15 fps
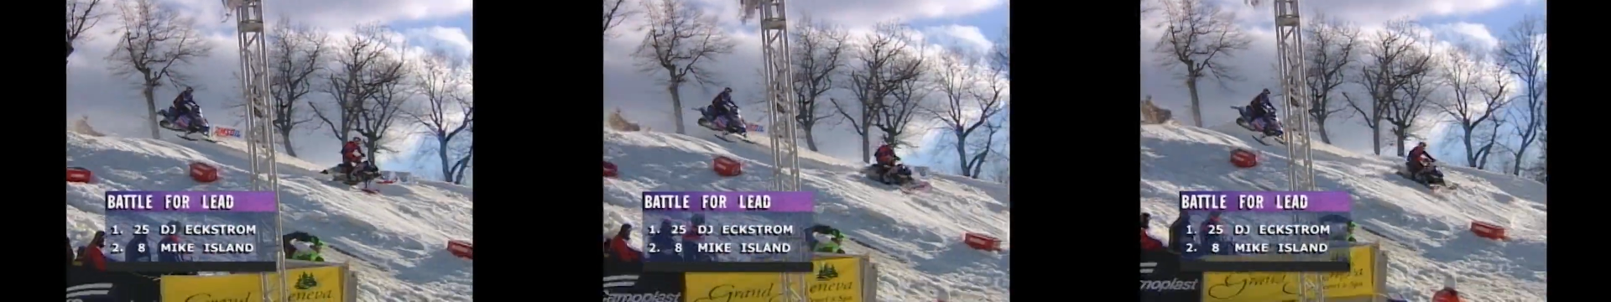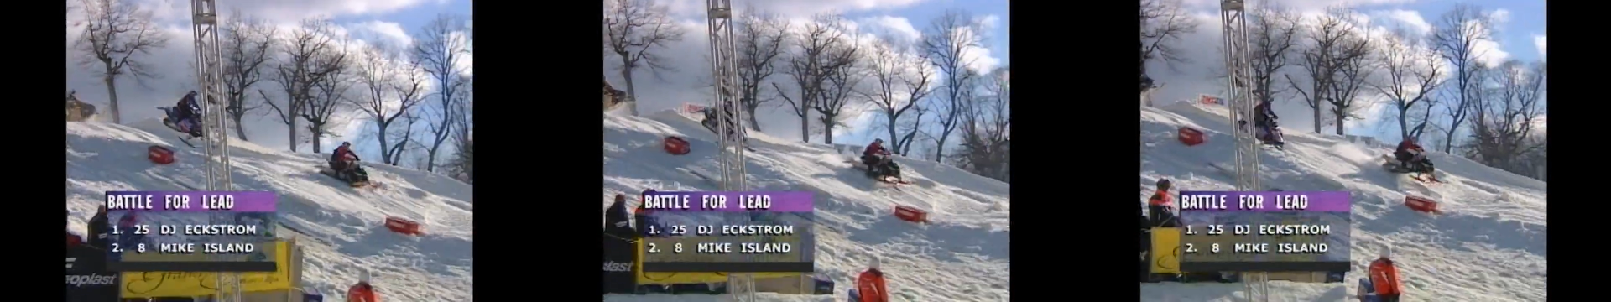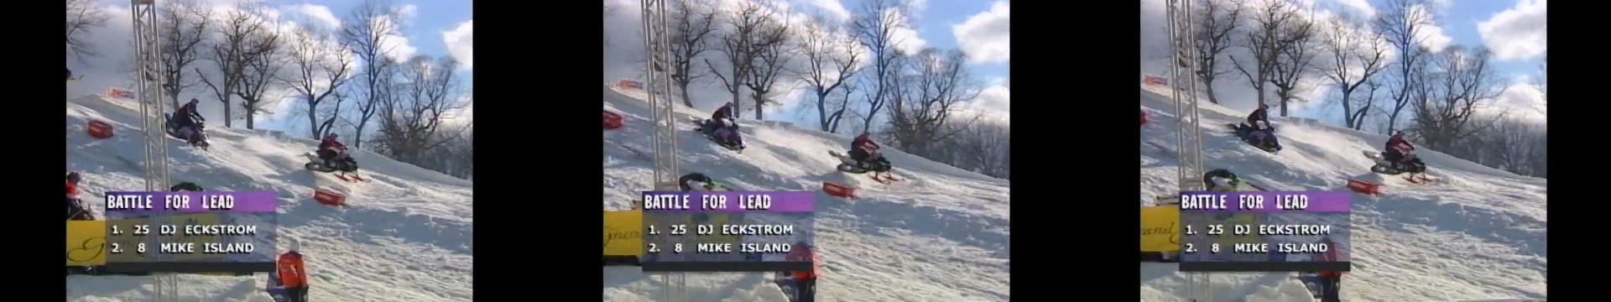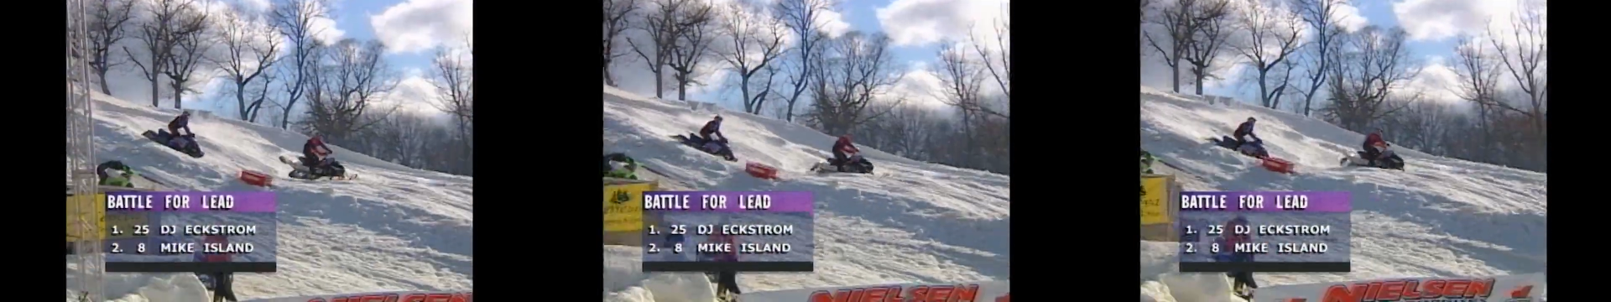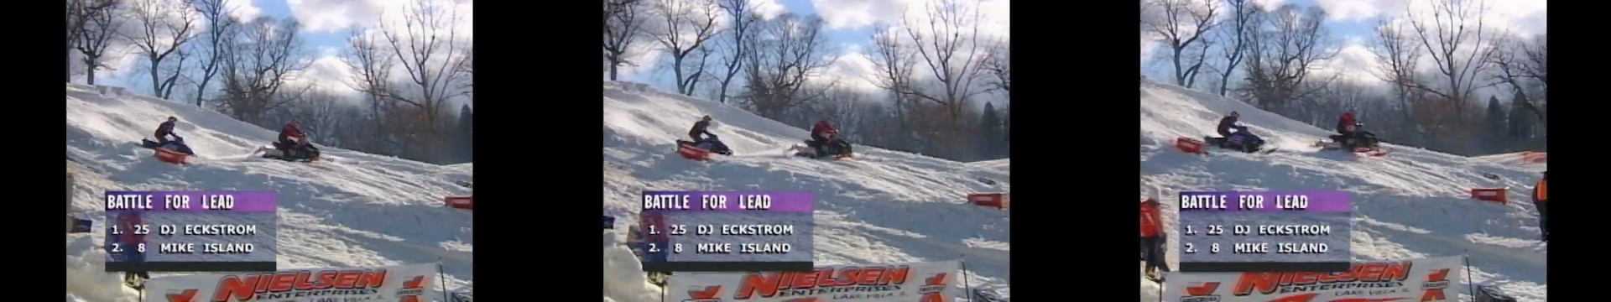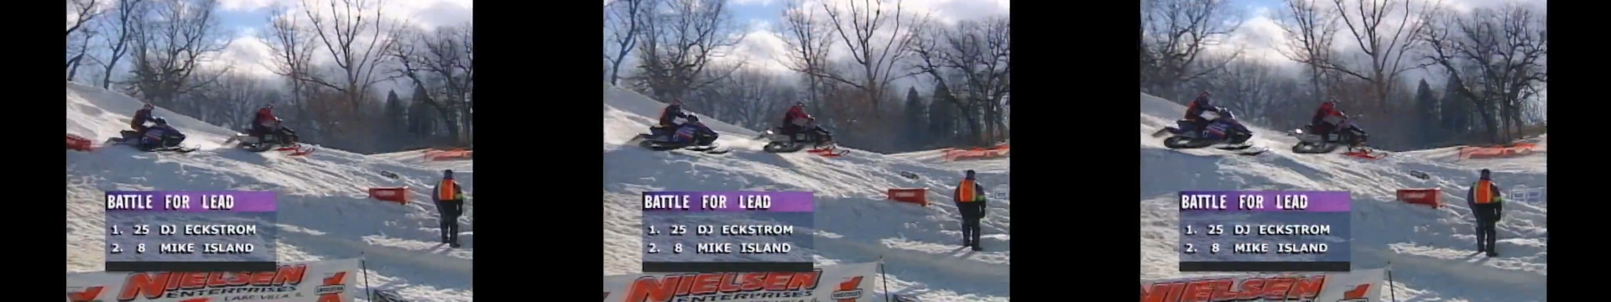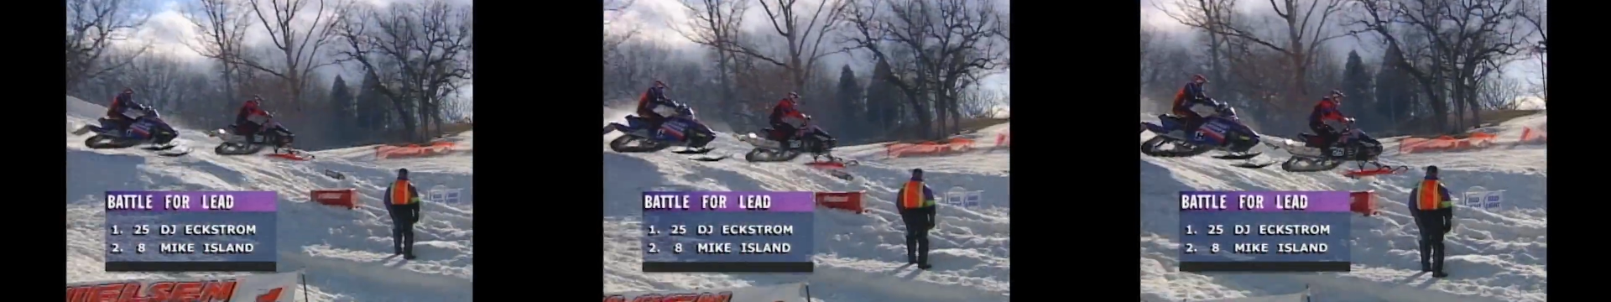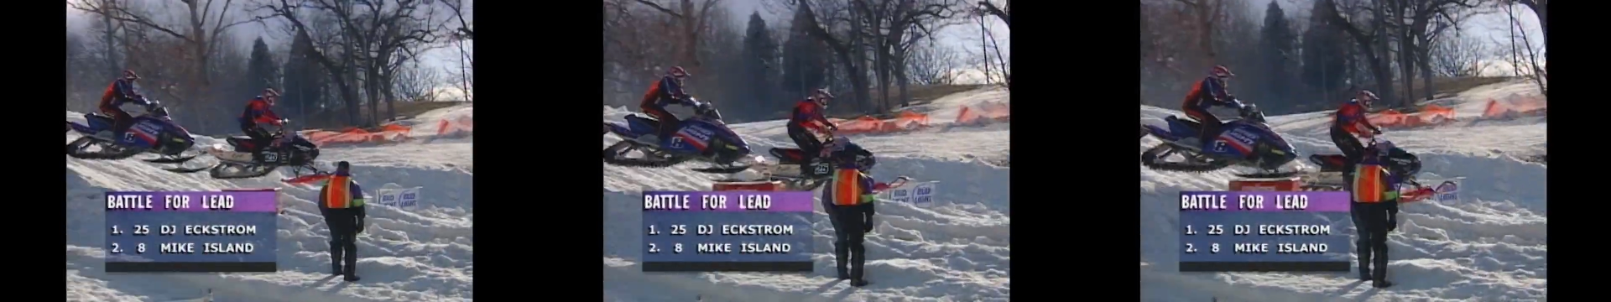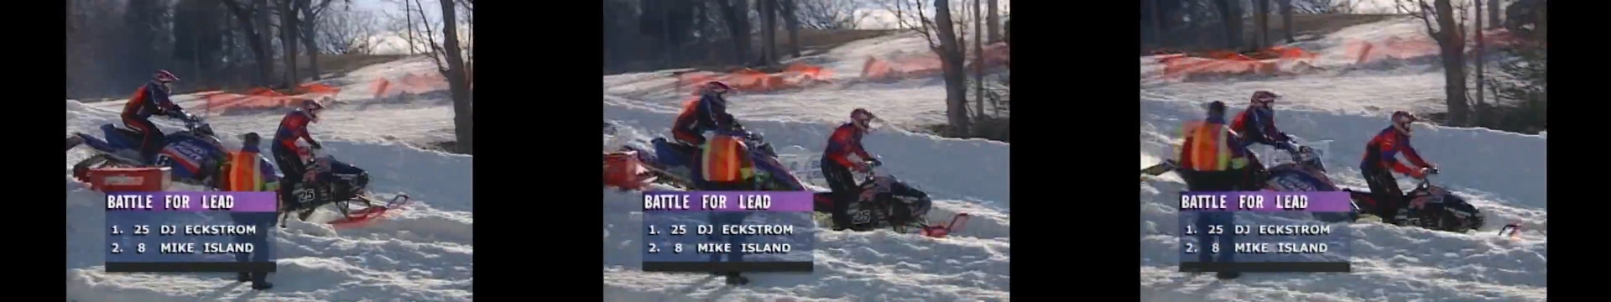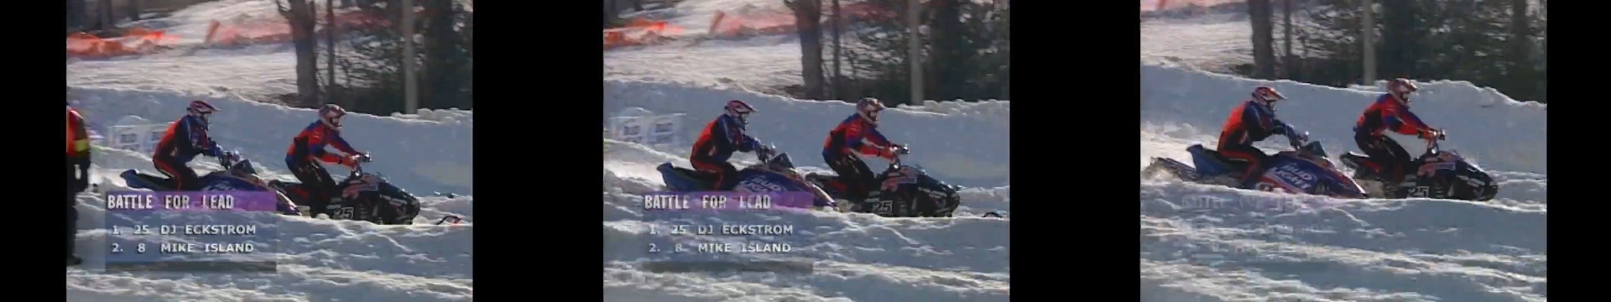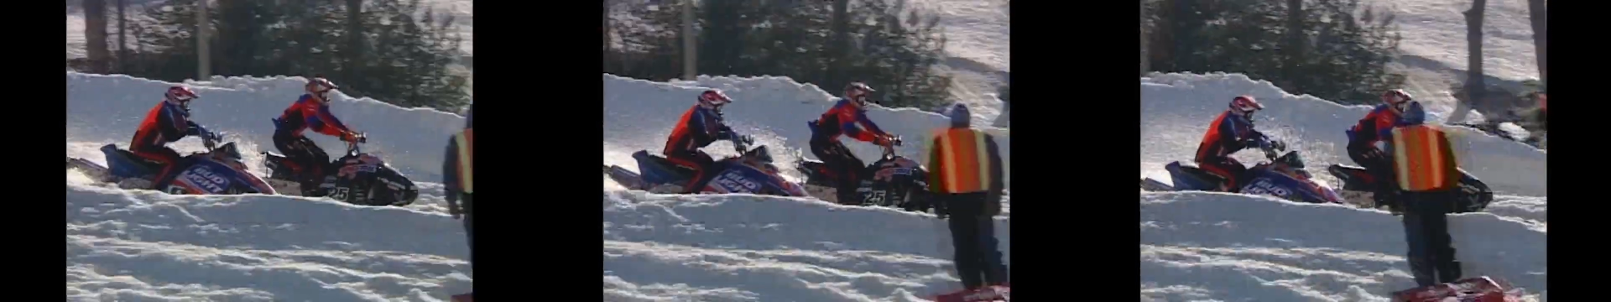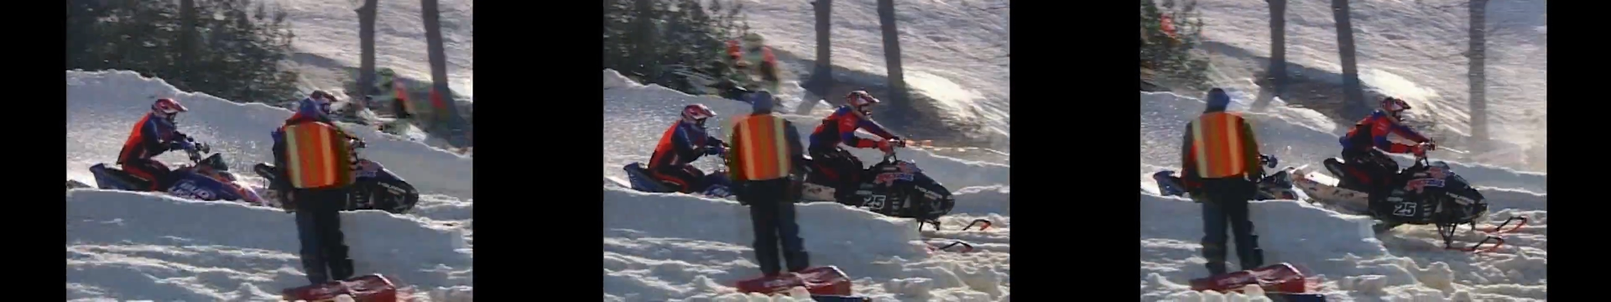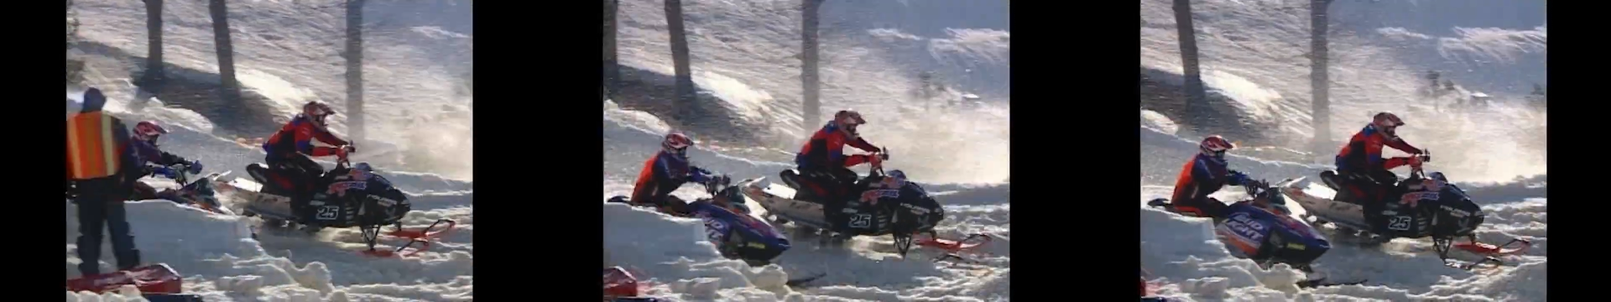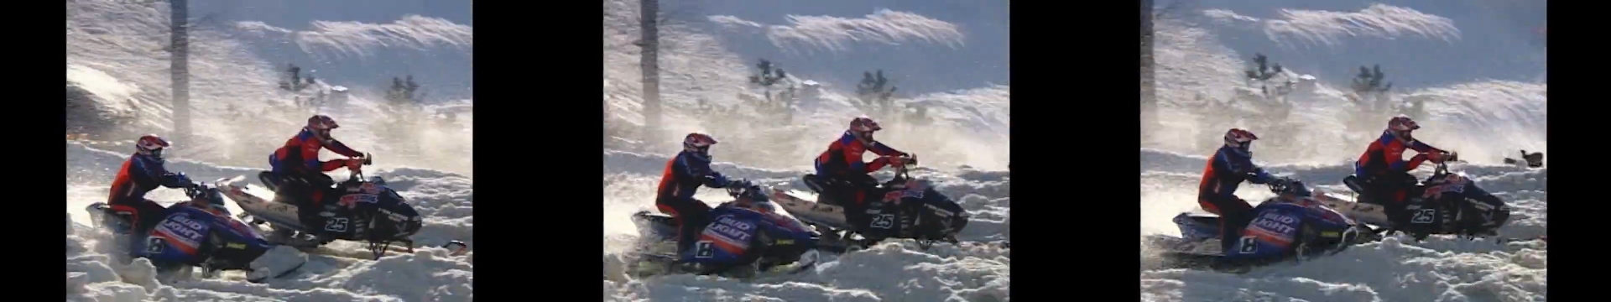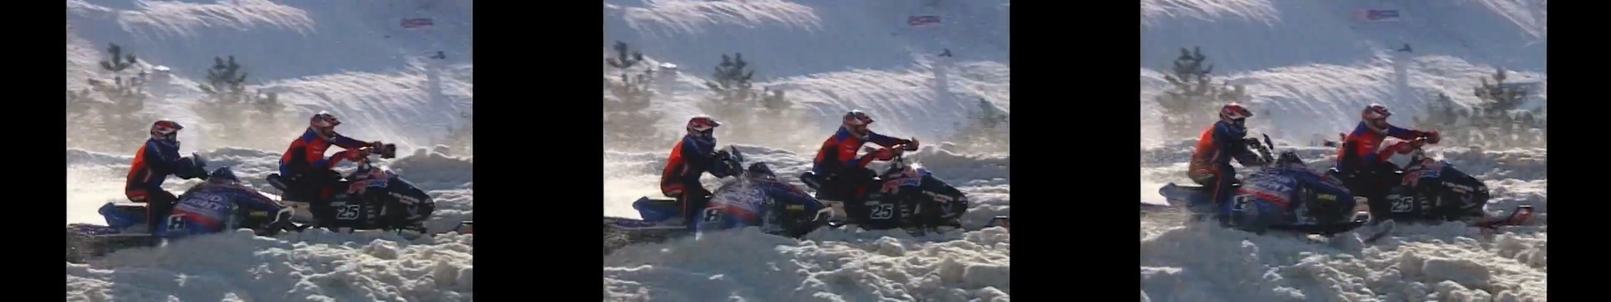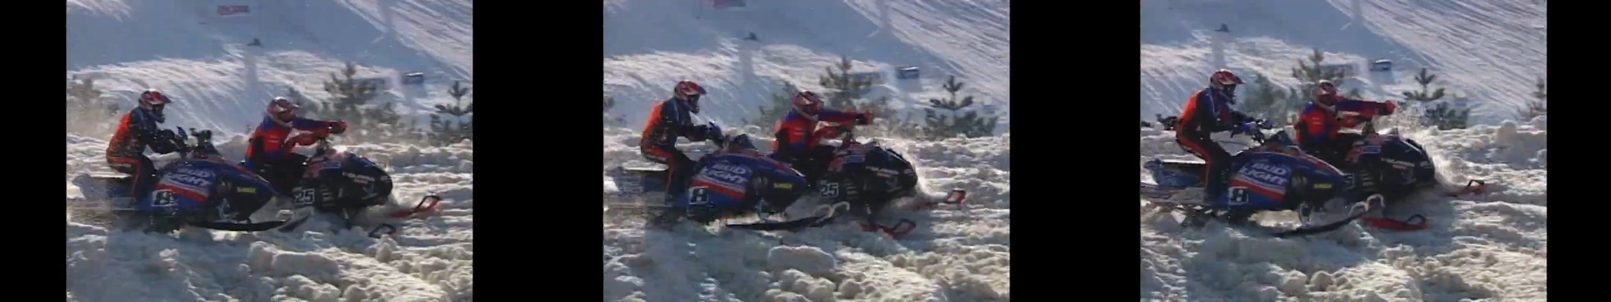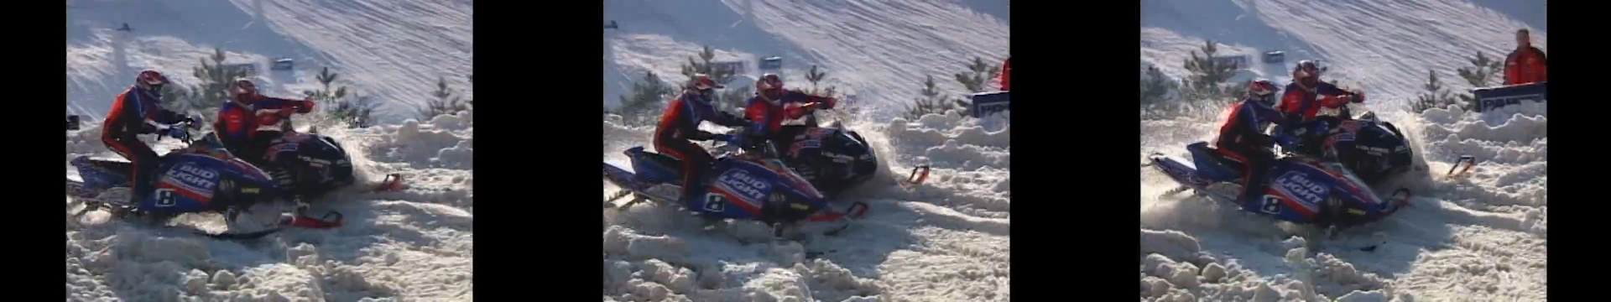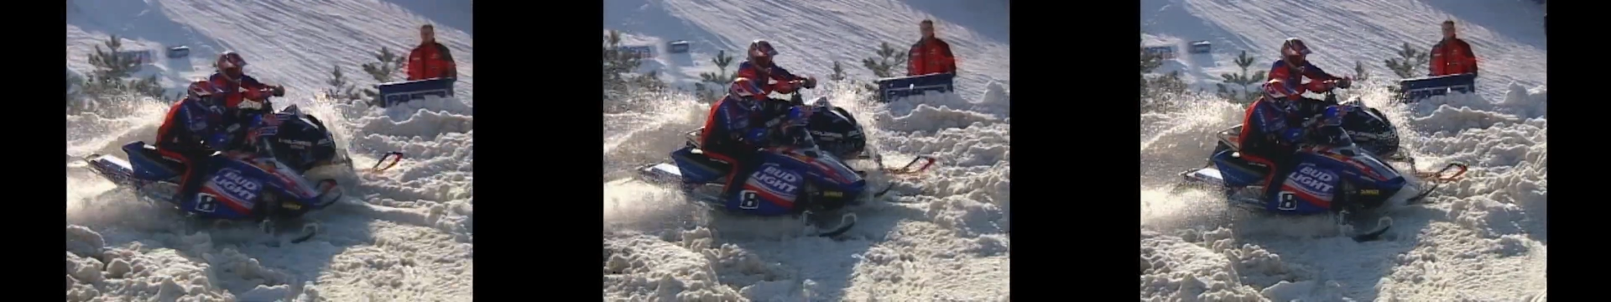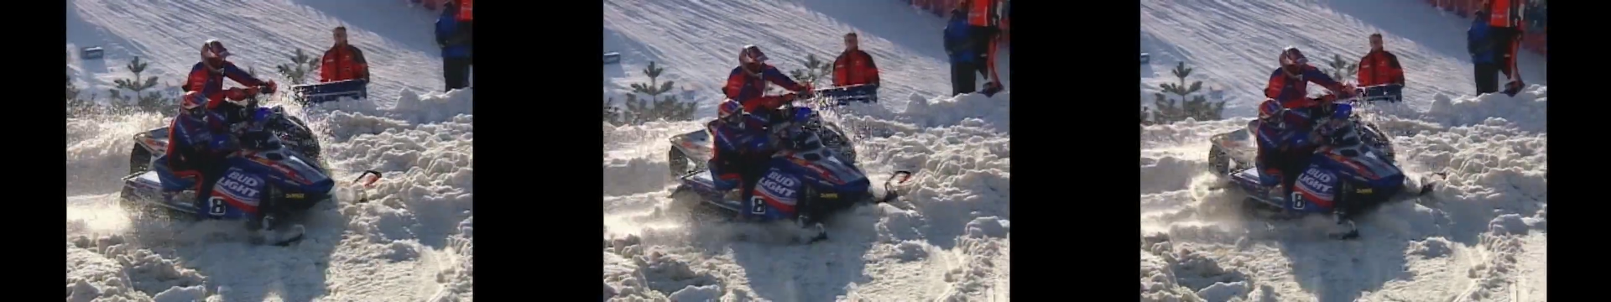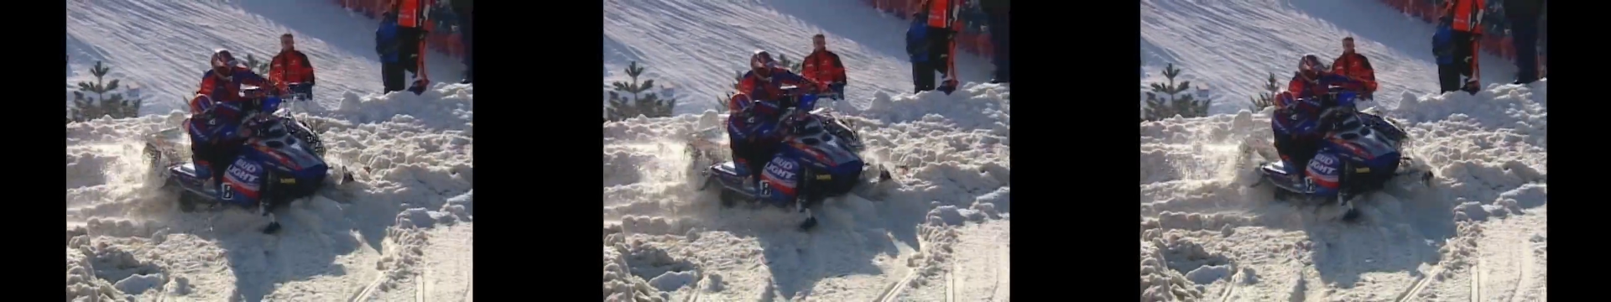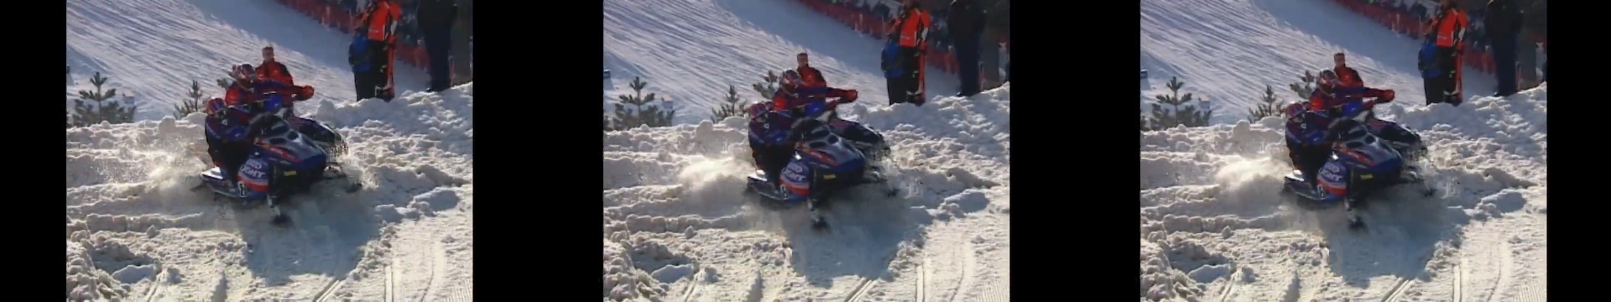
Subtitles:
[unreadable: no face in view]